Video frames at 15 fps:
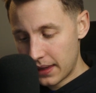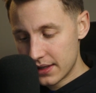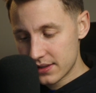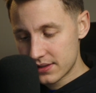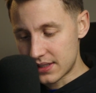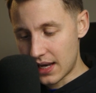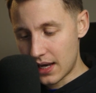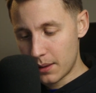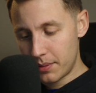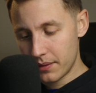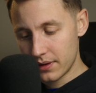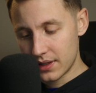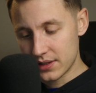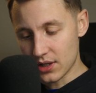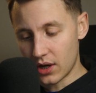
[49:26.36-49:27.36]
Seb,
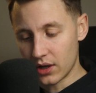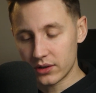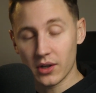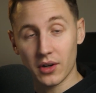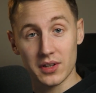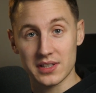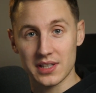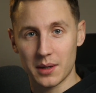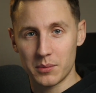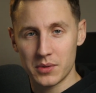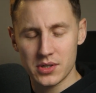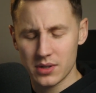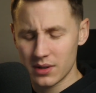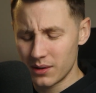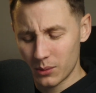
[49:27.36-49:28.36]
is a hot dog a
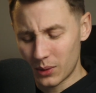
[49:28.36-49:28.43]
sandwich?